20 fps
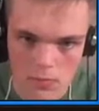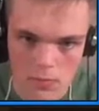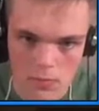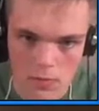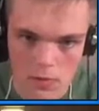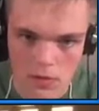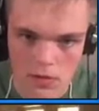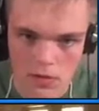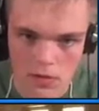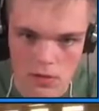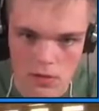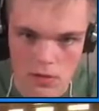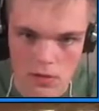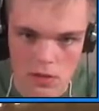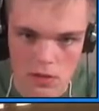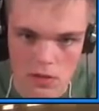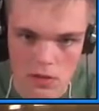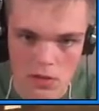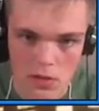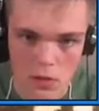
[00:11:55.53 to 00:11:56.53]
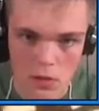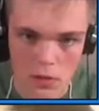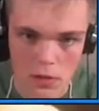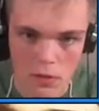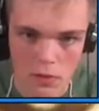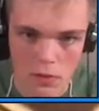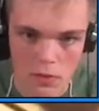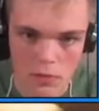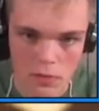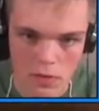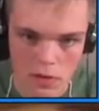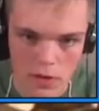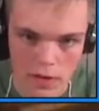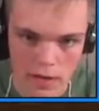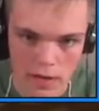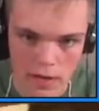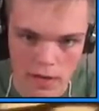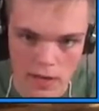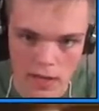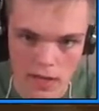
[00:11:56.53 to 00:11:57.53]
Because this is just a storeroom, or do I
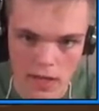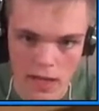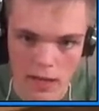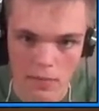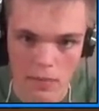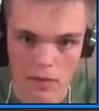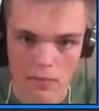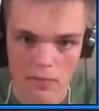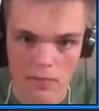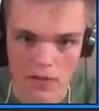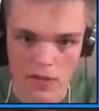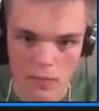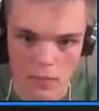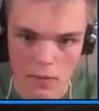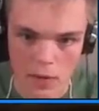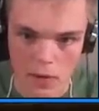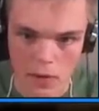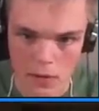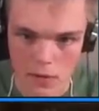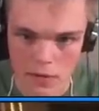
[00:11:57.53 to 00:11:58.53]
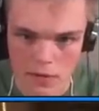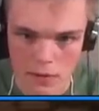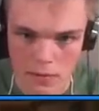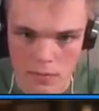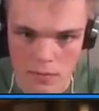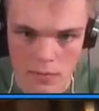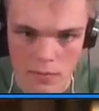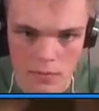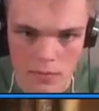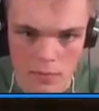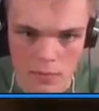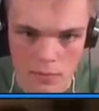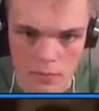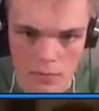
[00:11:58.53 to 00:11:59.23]
need to climb up somewhere or something?